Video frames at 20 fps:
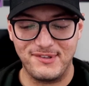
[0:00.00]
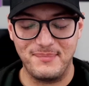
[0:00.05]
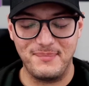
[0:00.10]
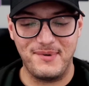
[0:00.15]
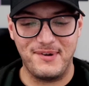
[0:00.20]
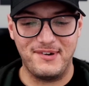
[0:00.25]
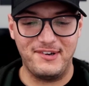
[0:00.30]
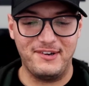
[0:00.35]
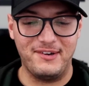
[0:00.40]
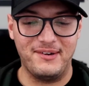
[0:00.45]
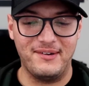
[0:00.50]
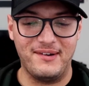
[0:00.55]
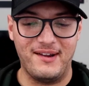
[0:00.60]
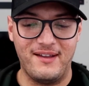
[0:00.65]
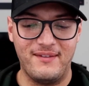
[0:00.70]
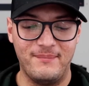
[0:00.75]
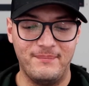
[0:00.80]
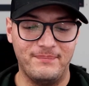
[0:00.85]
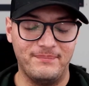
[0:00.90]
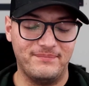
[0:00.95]
them on here.
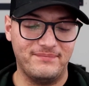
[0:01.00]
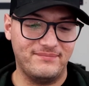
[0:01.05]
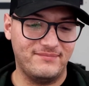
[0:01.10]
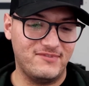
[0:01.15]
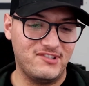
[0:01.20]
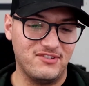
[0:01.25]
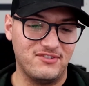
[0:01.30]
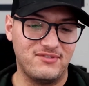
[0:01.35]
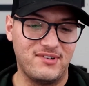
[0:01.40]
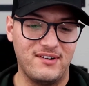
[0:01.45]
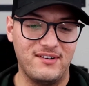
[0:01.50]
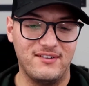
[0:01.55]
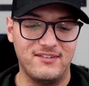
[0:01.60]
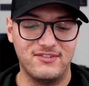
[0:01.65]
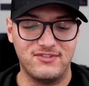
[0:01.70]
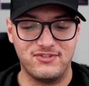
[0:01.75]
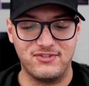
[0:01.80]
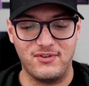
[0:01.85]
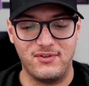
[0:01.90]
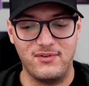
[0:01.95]
I'm just trying to
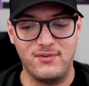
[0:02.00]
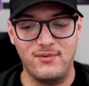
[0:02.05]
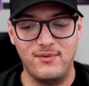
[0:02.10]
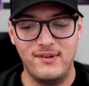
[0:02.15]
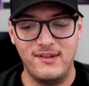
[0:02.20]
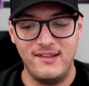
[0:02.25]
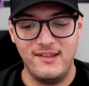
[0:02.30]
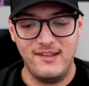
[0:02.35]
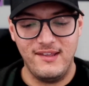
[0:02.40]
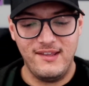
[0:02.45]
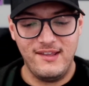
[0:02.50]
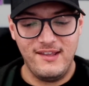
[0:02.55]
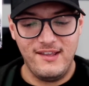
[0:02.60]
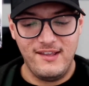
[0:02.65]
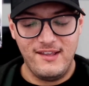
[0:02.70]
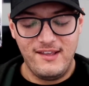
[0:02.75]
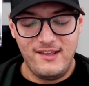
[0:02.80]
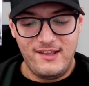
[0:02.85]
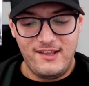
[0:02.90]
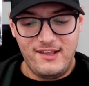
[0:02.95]
show
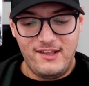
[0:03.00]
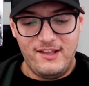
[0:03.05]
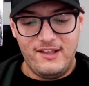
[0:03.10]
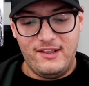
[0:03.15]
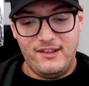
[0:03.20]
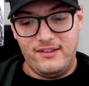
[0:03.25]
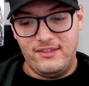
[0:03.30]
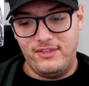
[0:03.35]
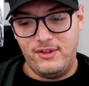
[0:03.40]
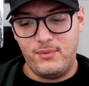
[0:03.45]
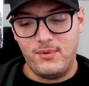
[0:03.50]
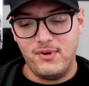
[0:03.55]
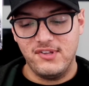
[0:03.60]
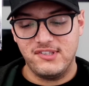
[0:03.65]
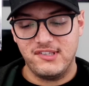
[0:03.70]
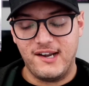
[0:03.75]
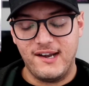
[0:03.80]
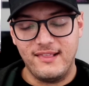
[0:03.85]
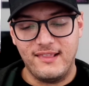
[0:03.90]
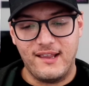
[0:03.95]
the ones
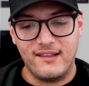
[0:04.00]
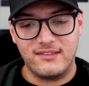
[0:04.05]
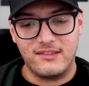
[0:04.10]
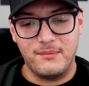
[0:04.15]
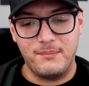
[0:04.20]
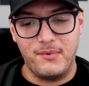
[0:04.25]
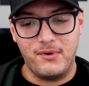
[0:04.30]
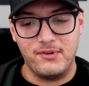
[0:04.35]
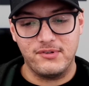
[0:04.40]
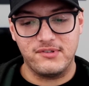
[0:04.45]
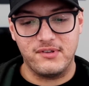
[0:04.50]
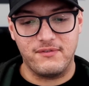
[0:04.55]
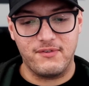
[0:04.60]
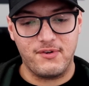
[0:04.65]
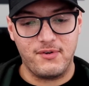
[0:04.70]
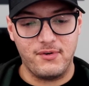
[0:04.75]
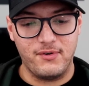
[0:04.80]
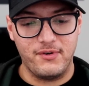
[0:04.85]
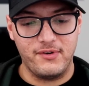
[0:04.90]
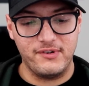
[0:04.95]
that I like the most, of
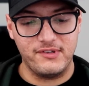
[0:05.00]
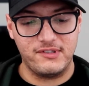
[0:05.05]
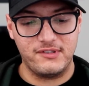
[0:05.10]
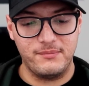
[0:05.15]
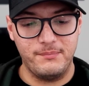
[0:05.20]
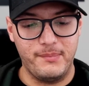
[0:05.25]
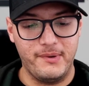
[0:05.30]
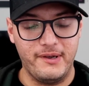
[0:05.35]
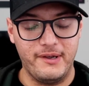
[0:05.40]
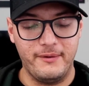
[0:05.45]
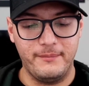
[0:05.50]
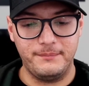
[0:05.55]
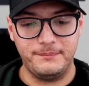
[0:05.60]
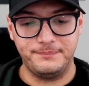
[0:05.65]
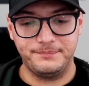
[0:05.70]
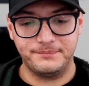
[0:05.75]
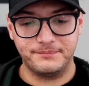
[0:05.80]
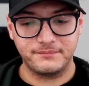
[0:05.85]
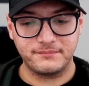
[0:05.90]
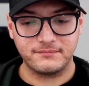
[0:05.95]
course,
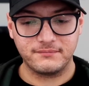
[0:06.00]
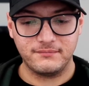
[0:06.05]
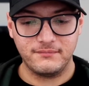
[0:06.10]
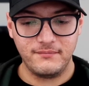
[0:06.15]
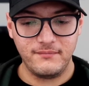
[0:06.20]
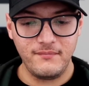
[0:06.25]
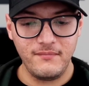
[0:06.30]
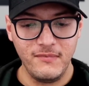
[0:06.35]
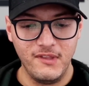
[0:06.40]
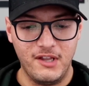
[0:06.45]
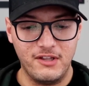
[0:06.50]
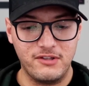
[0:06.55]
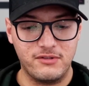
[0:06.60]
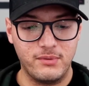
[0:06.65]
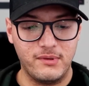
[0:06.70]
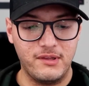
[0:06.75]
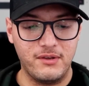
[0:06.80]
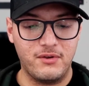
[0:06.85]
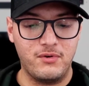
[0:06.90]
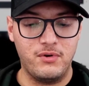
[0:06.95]
but it's
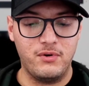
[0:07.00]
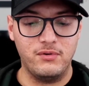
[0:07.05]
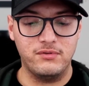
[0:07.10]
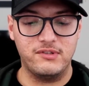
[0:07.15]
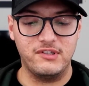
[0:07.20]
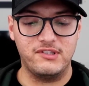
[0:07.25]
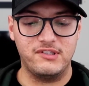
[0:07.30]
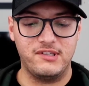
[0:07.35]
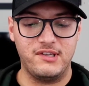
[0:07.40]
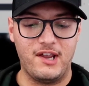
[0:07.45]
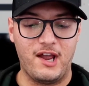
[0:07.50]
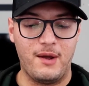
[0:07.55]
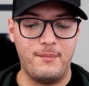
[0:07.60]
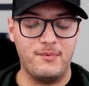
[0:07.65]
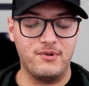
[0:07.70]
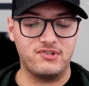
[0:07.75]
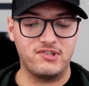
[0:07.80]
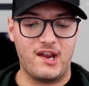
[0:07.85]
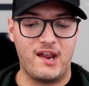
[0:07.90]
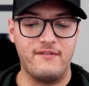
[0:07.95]
really cool to see how
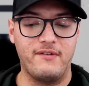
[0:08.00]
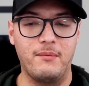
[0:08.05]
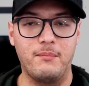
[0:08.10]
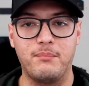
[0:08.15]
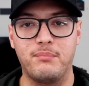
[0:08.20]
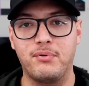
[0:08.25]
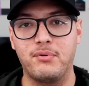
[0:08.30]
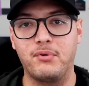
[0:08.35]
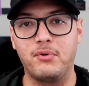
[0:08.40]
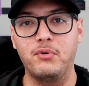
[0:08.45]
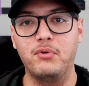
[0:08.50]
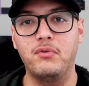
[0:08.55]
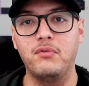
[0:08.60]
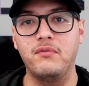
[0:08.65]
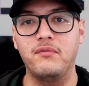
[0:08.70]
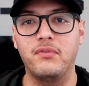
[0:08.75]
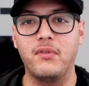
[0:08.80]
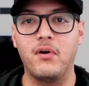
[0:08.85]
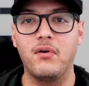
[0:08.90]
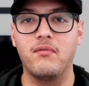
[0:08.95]
much I've
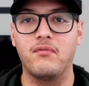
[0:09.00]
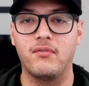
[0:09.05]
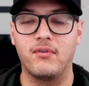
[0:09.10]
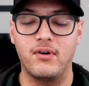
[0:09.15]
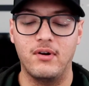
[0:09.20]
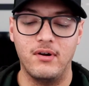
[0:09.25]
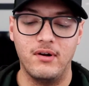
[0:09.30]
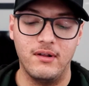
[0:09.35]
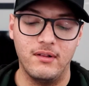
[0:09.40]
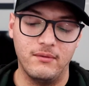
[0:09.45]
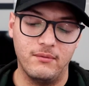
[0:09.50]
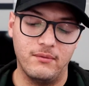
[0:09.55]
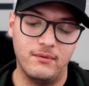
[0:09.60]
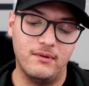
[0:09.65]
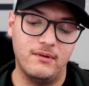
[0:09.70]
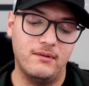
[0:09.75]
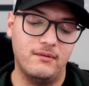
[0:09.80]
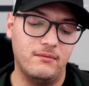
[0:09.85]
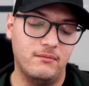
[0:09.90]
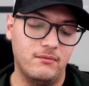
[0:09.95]
improved overall
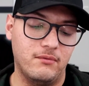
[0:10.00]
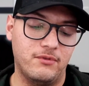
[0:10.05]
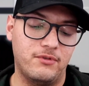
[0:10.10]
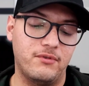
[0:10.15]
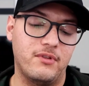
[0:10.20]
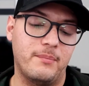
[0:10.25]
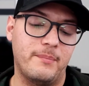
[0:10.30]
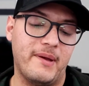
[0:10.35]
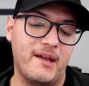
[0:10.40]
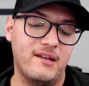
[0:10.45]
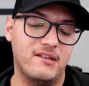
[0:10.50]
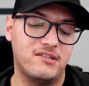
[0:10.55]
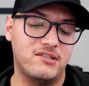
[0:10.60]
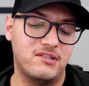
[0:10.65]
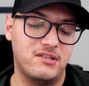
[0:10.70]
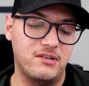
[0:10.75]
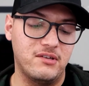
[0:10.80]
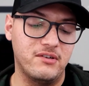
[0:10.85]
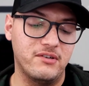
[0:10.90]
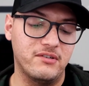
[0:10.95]
through the
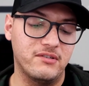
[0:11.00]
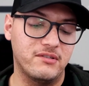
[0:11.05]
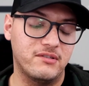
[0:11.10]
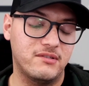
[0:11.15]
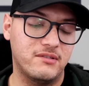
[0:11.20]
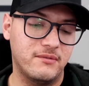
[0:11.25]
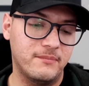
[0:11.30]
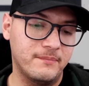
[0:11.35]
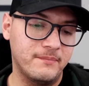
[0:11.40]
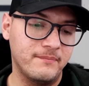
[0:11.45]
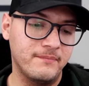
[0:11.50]
past years.